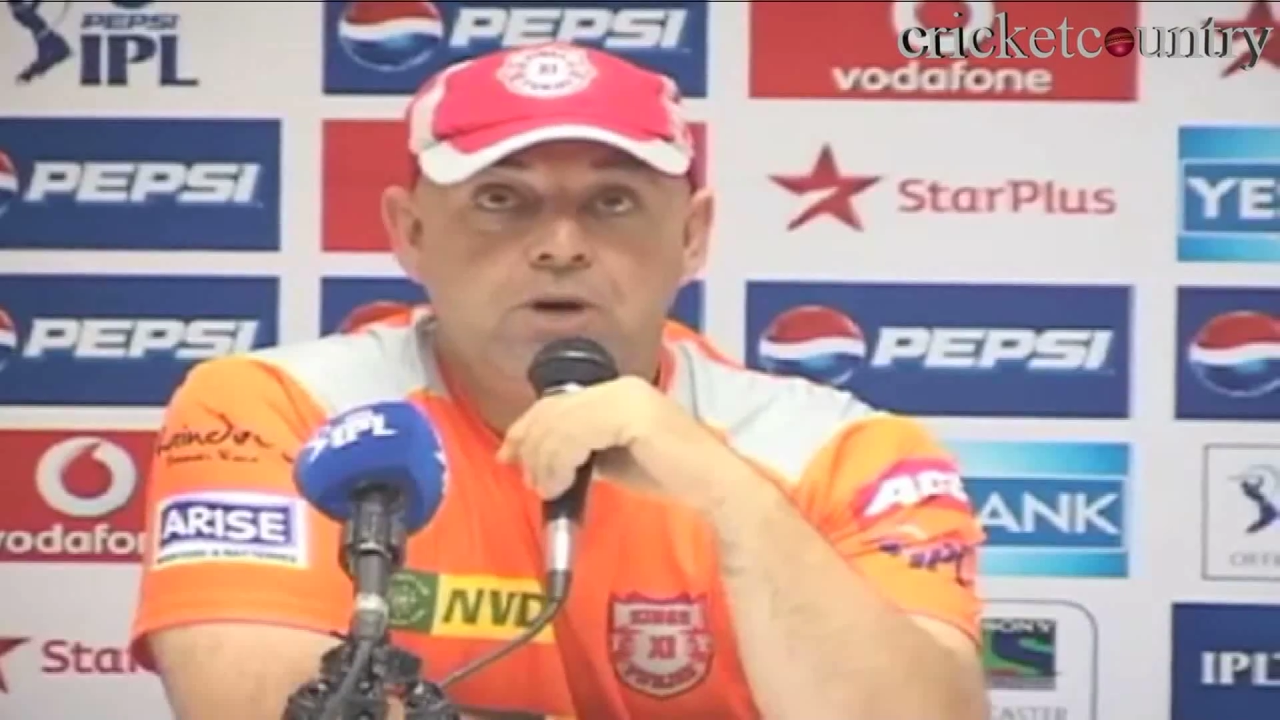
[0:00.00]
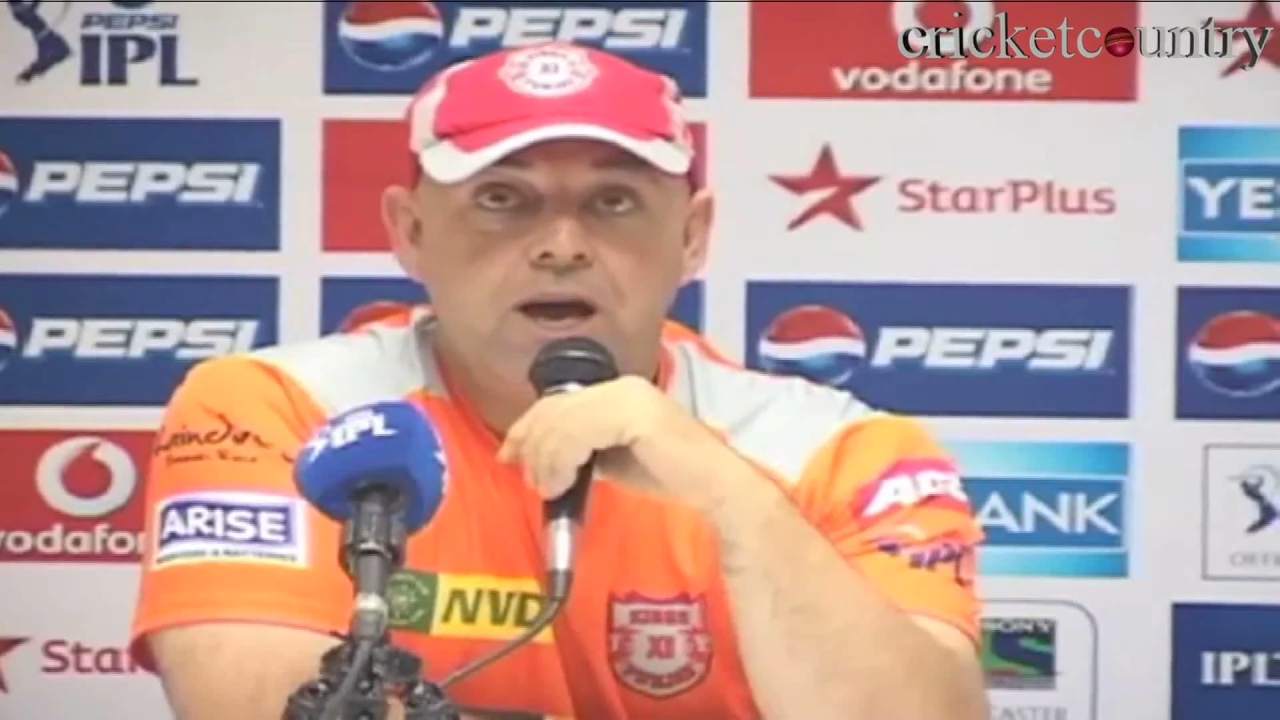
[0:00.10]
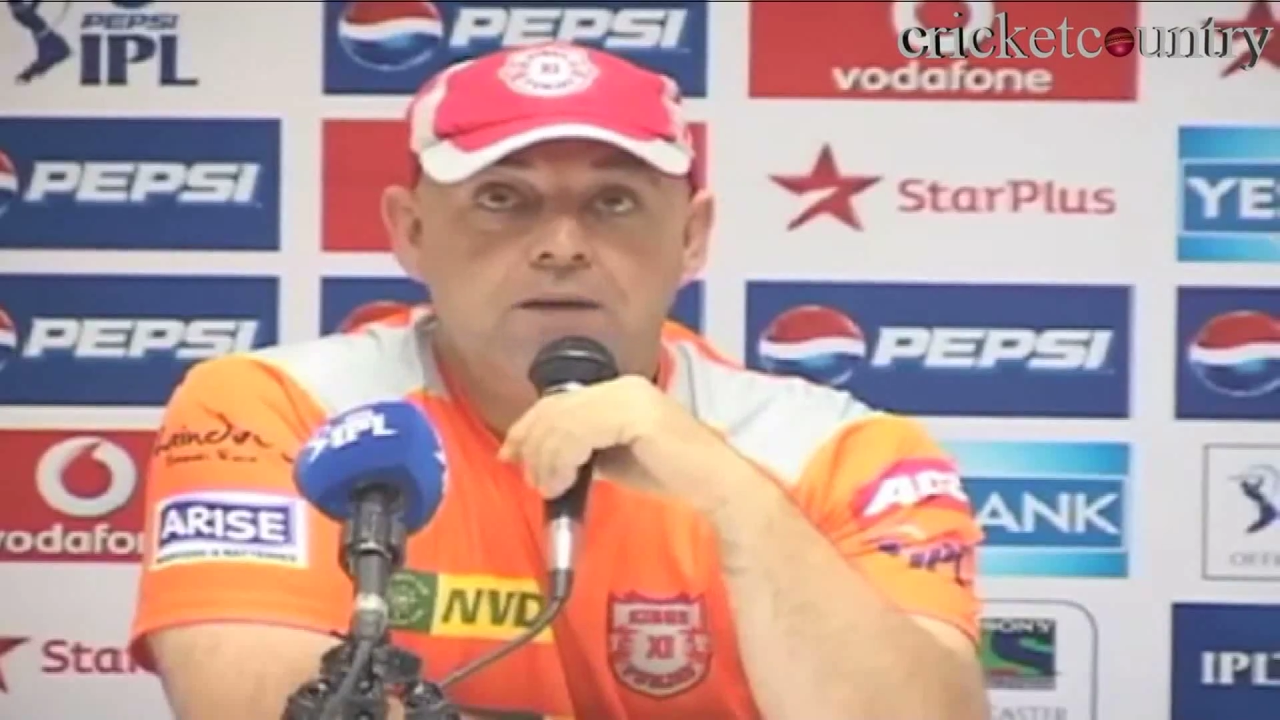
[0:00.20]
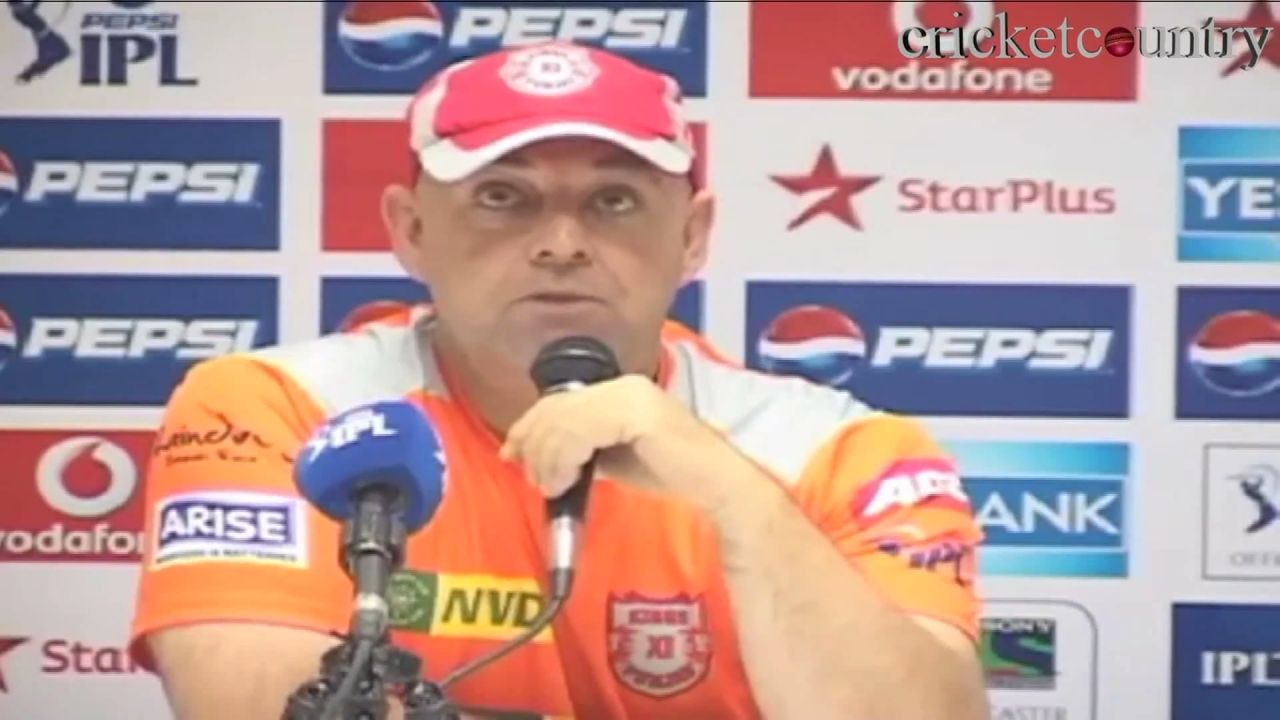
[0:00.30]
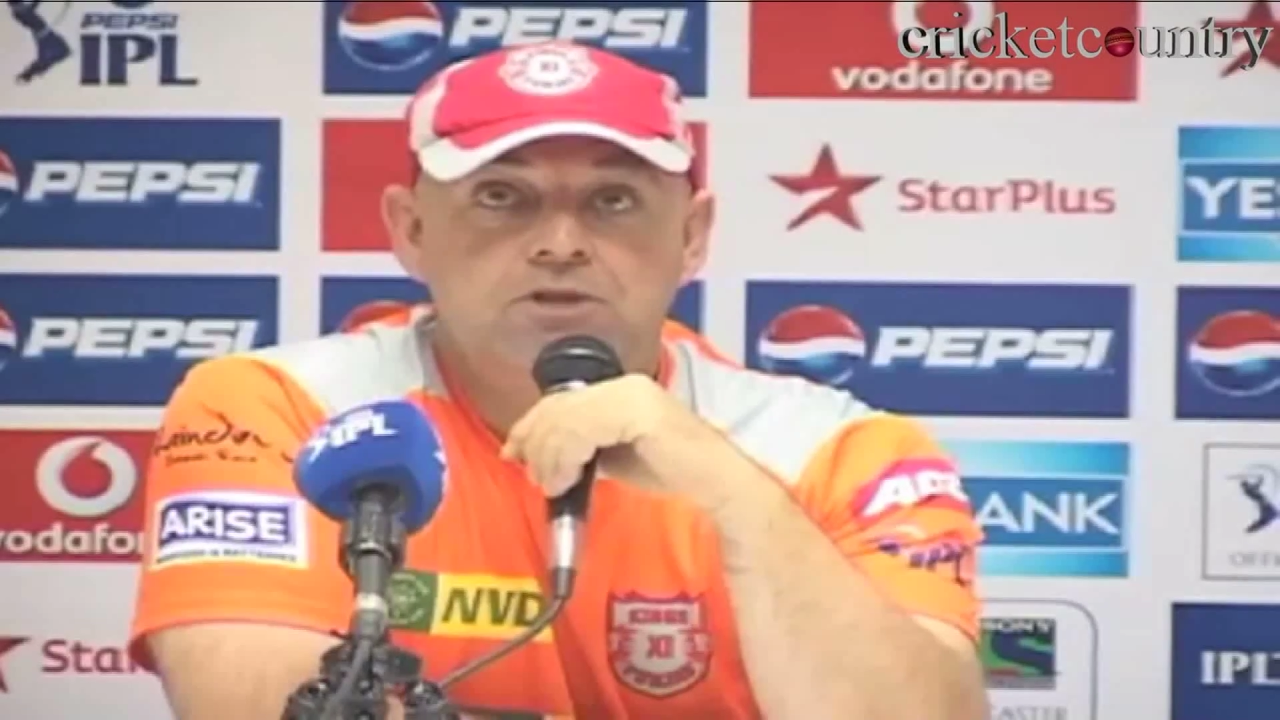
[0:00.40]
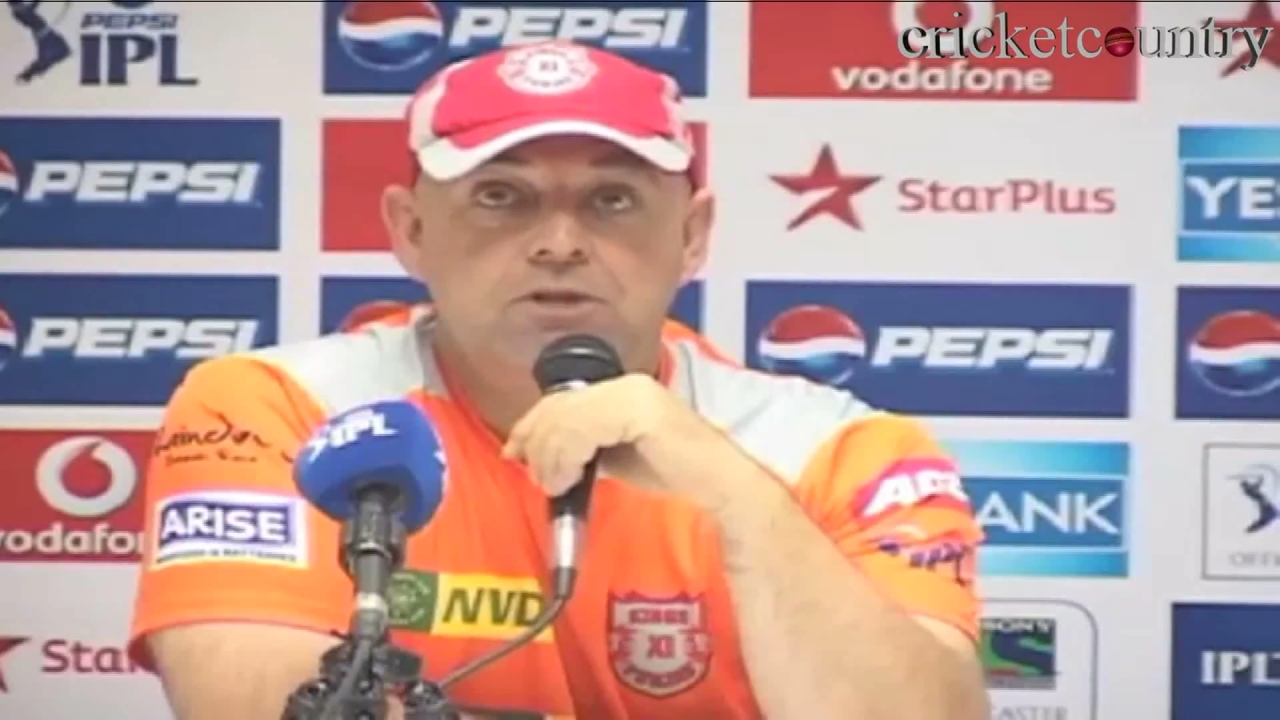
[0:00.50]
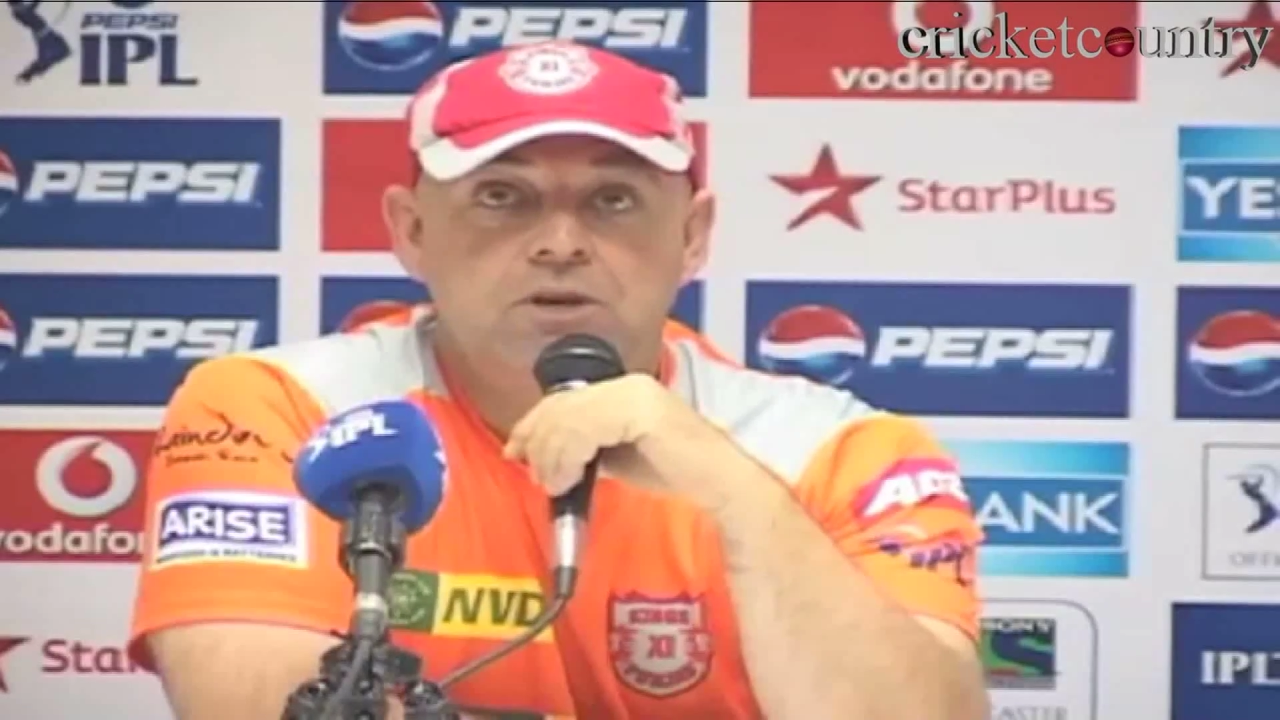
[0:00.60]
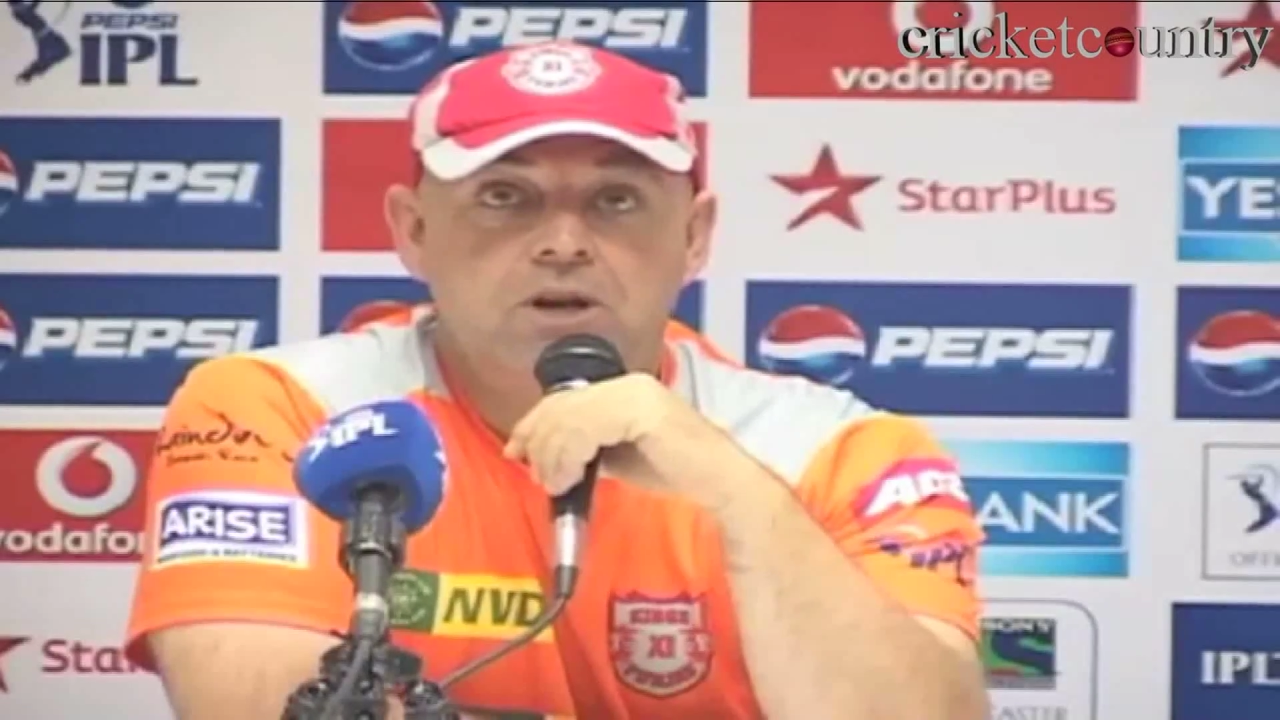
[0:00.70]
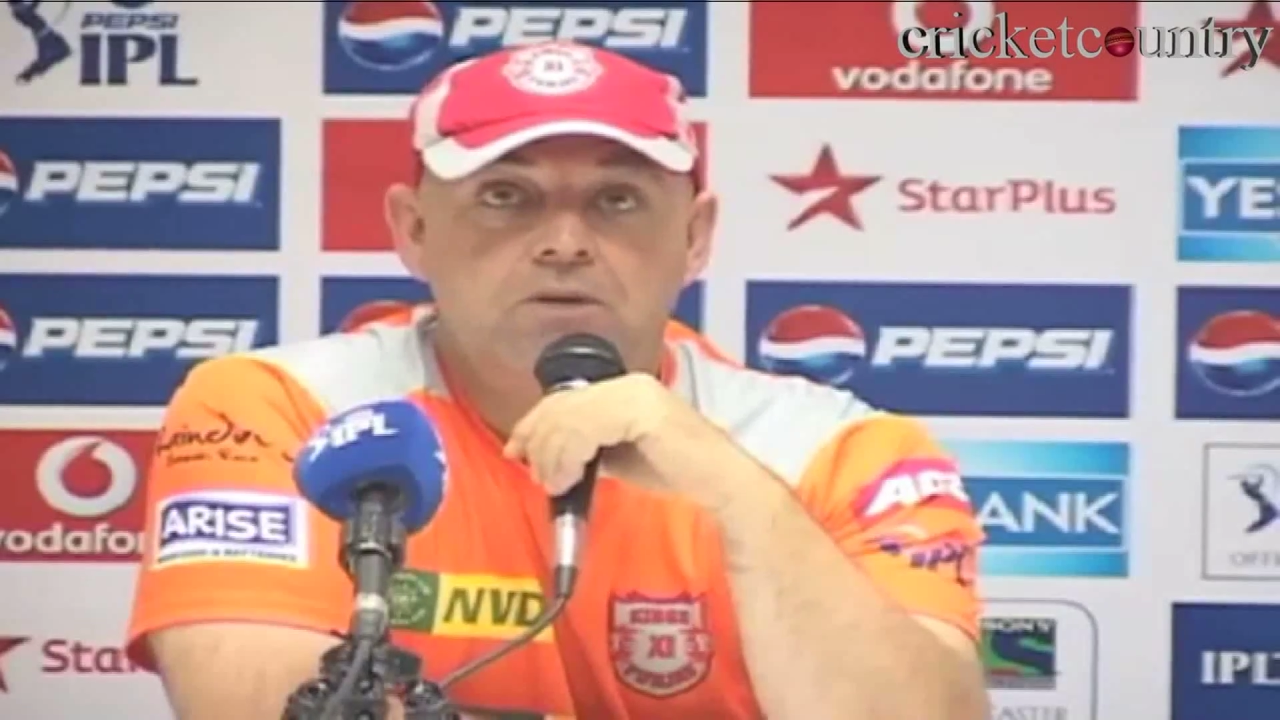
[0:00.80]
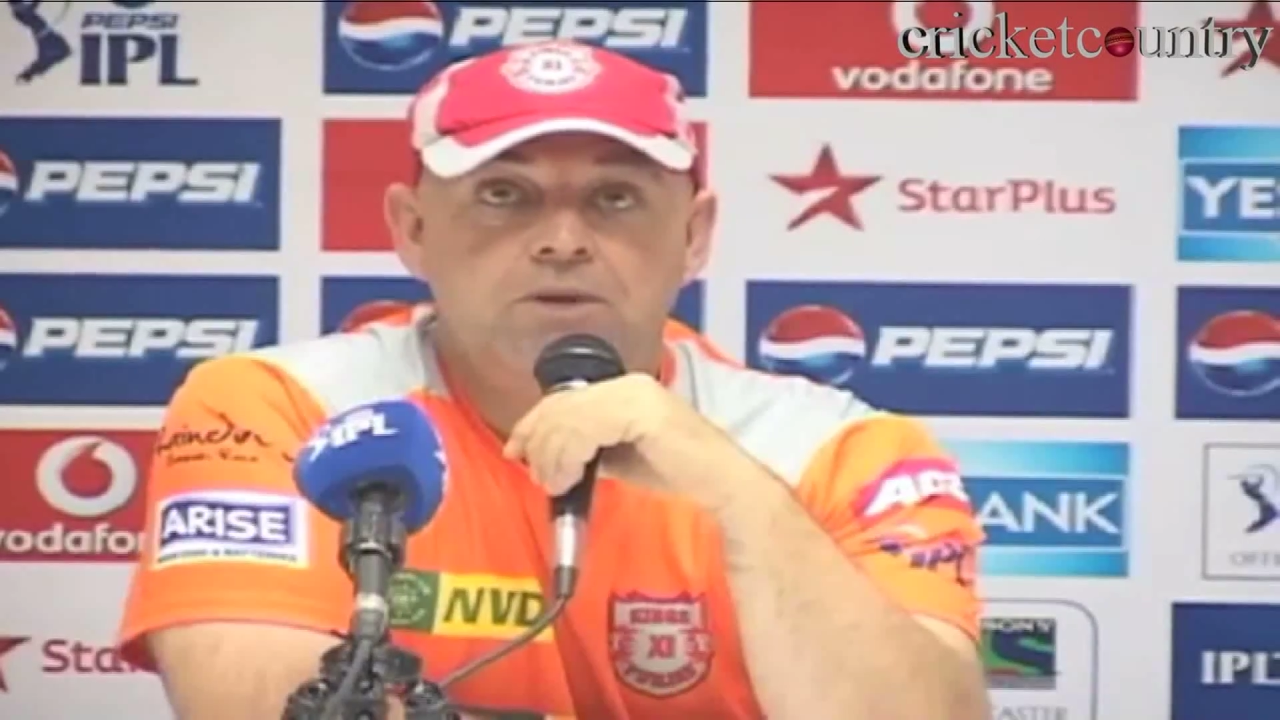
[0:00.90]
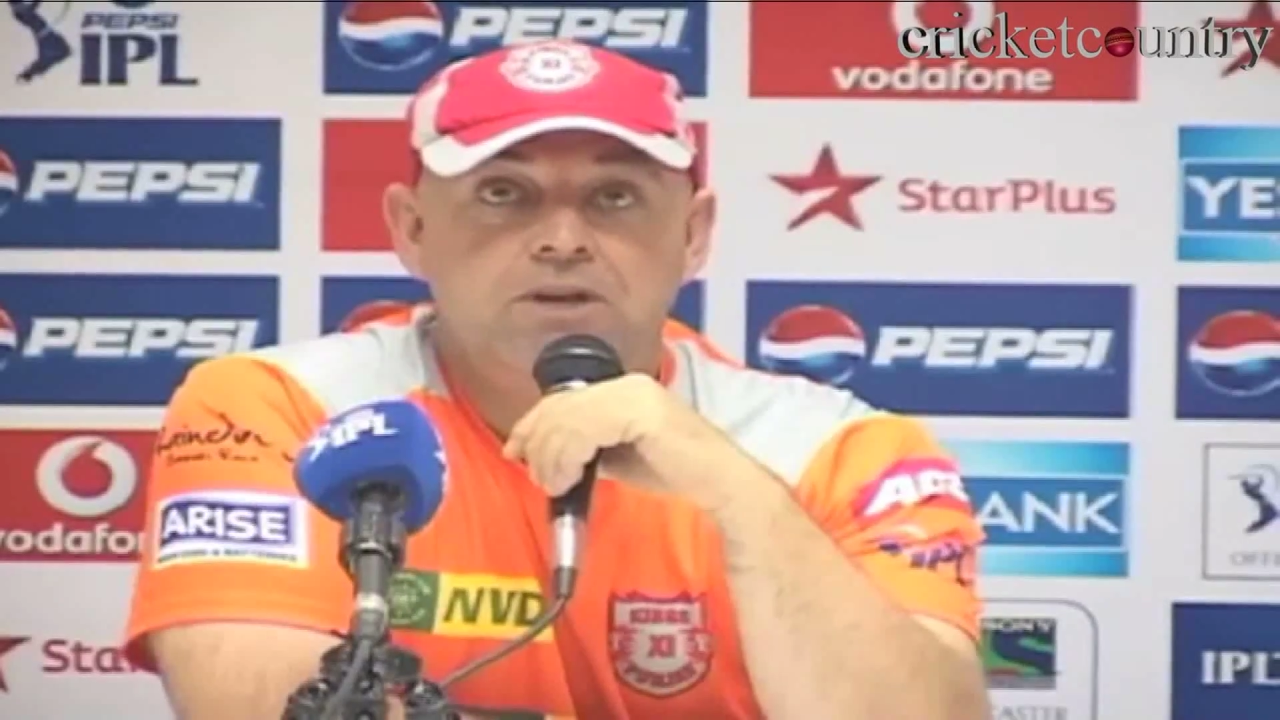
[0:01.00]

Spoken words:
games, you know, we